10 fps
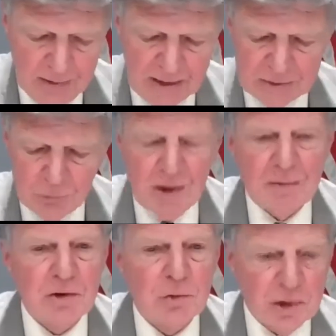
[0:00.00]
Next, we
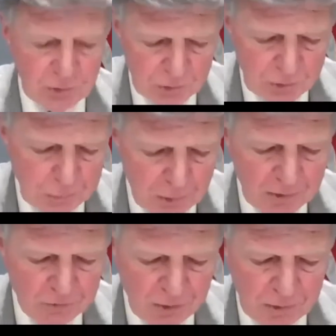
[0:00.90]
have the Treasurer's
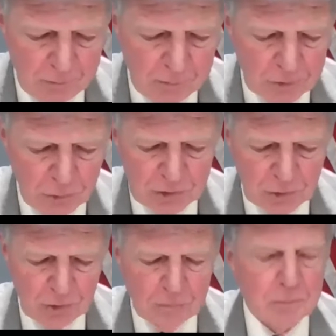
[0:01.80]
Report from
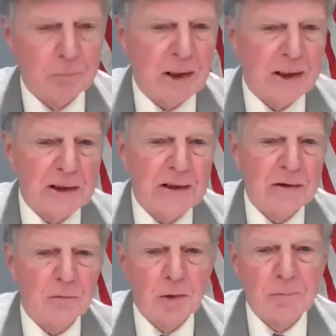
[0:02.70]
Treasurer
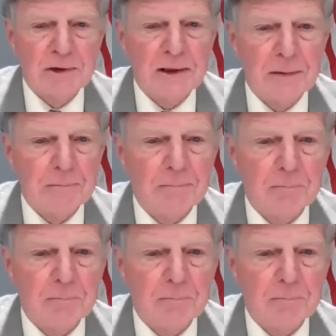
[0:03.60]
Bradley Robeson.